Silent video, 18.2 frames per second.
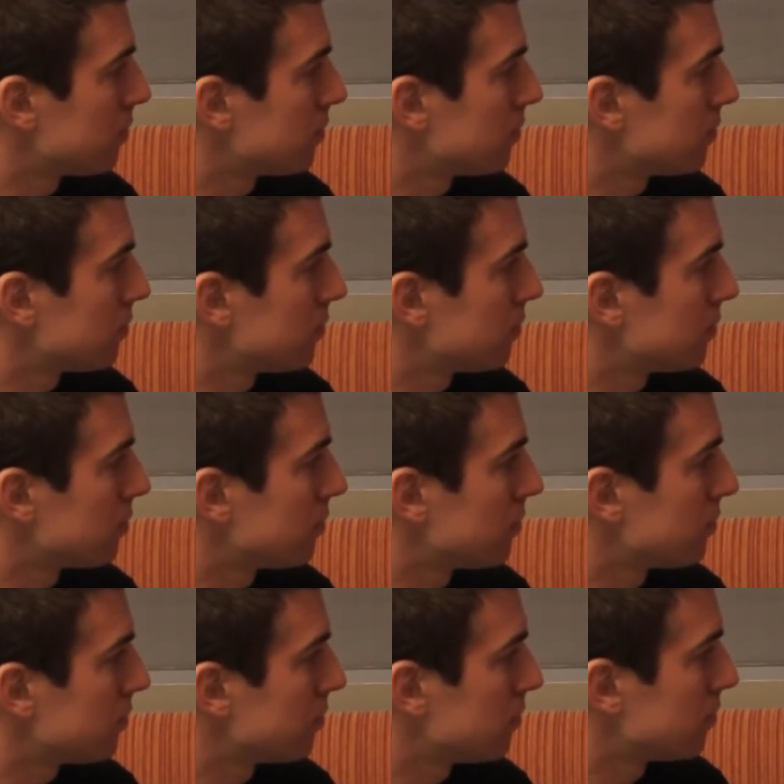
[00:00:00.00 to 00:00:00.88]

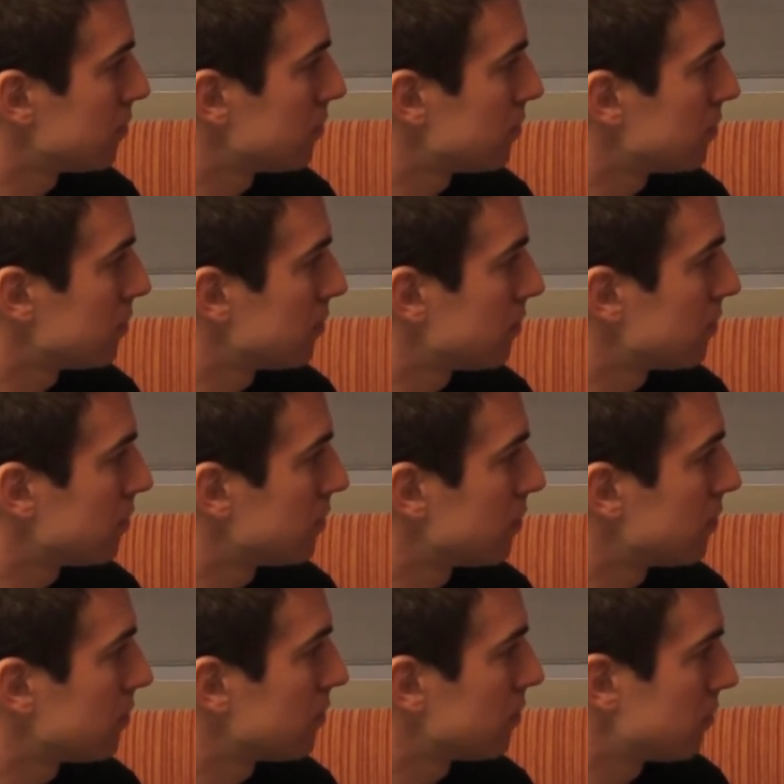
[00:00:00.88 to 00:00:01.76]

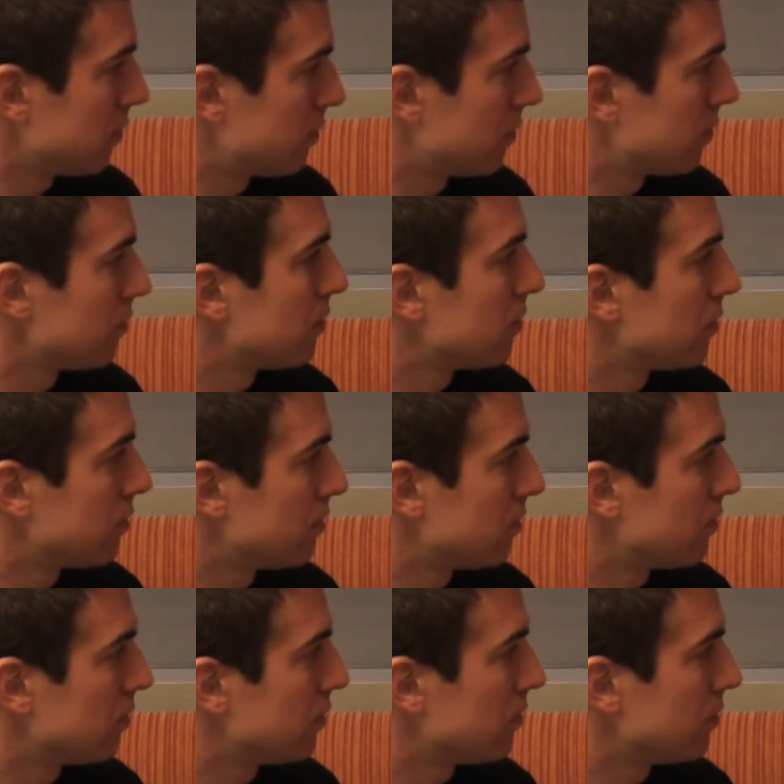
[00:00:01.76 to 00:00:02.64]

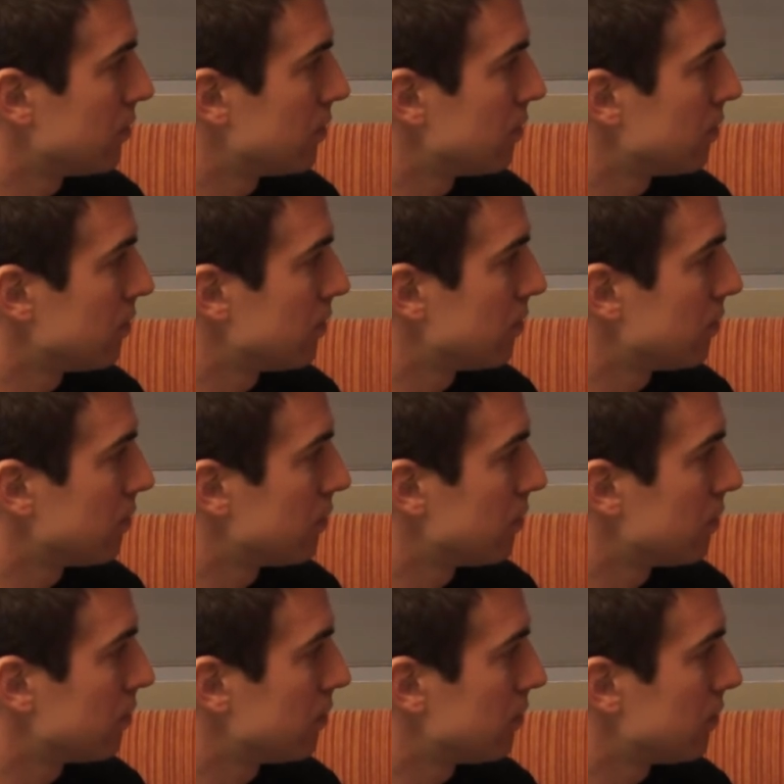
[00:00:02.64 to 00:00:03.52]

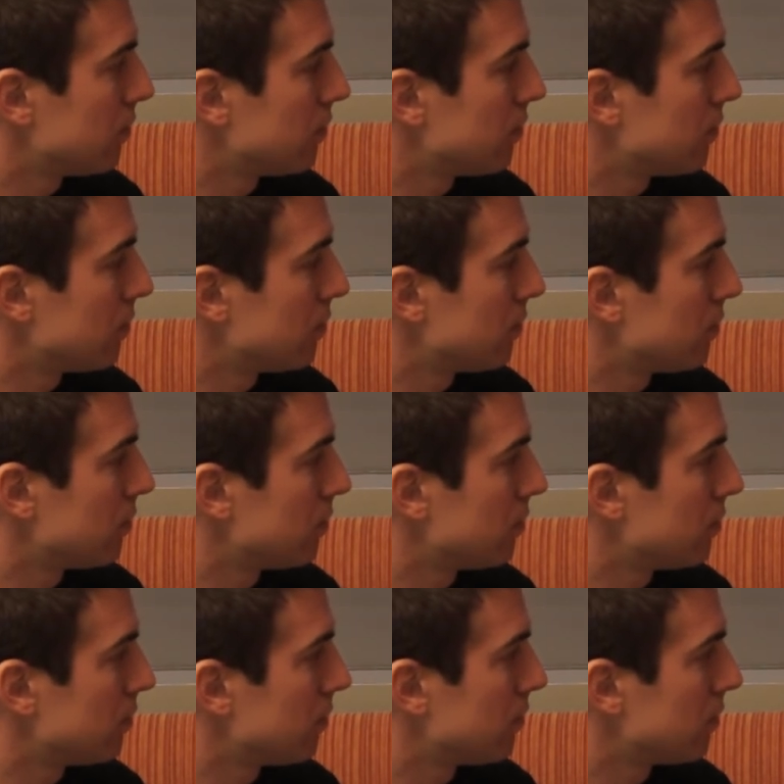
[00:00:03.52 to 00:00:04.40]

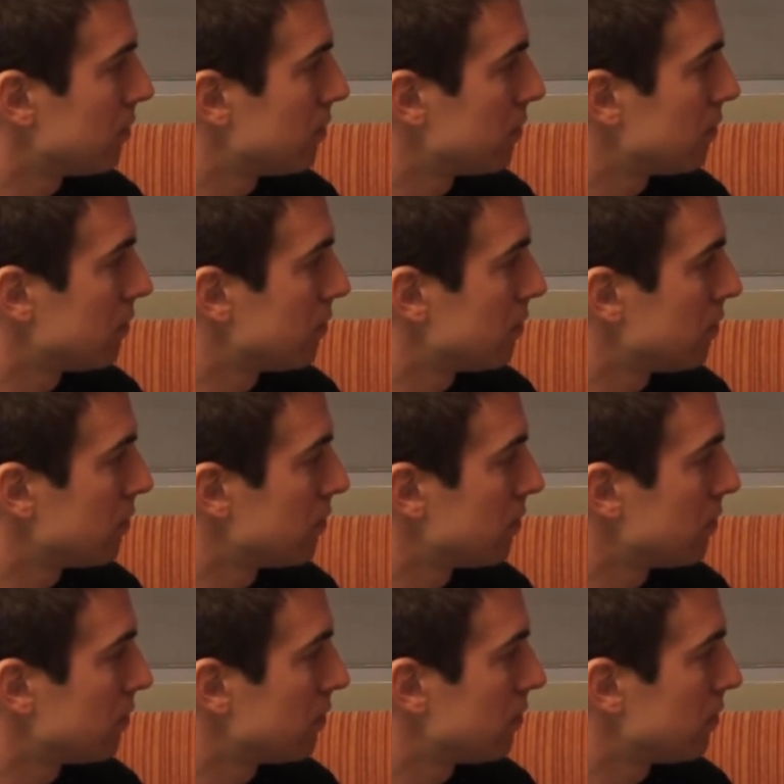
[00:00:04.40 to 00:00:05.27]

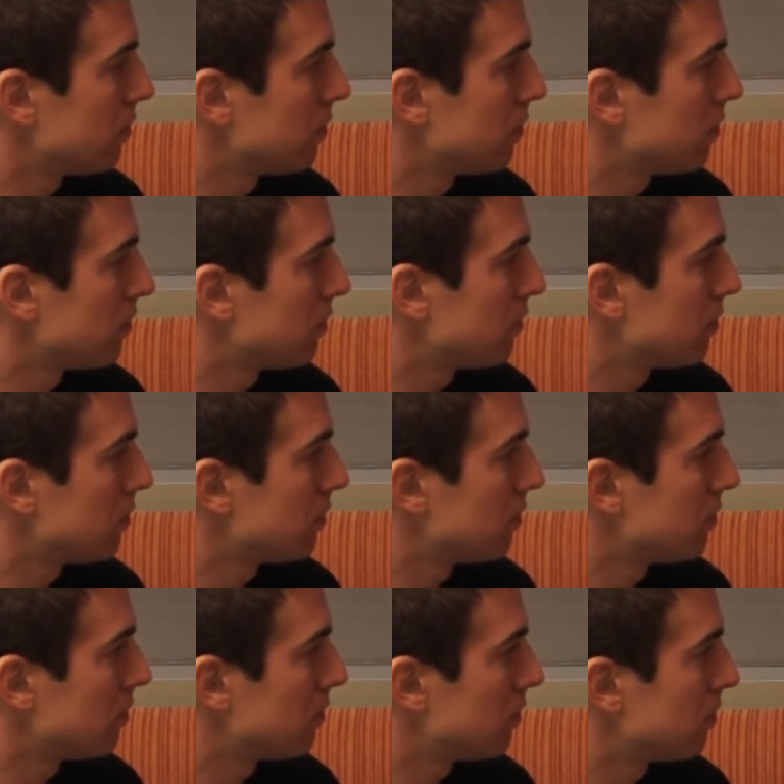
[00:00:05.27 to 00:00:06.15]

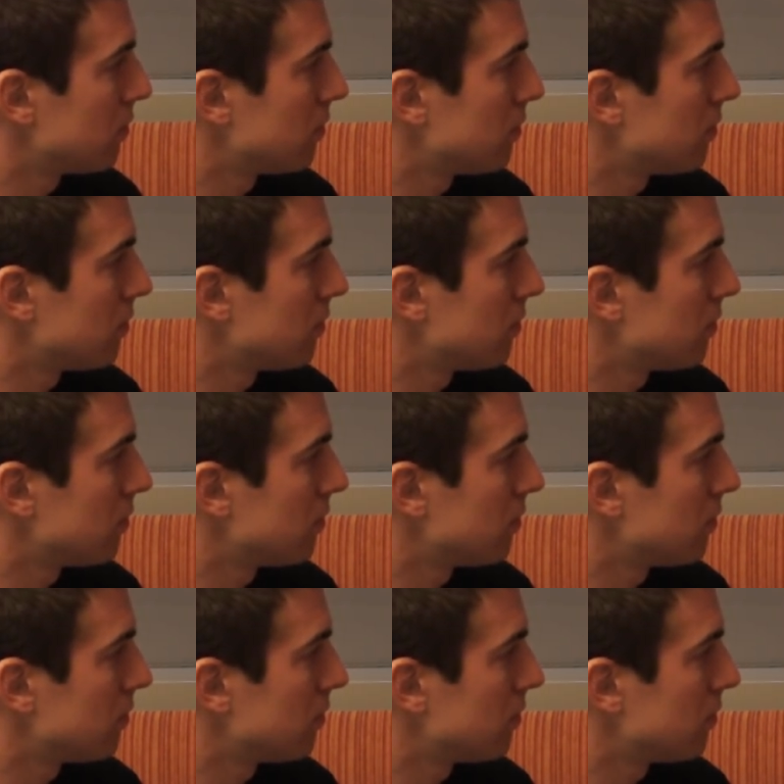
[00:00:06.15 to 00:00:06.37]
This person isn't speaking.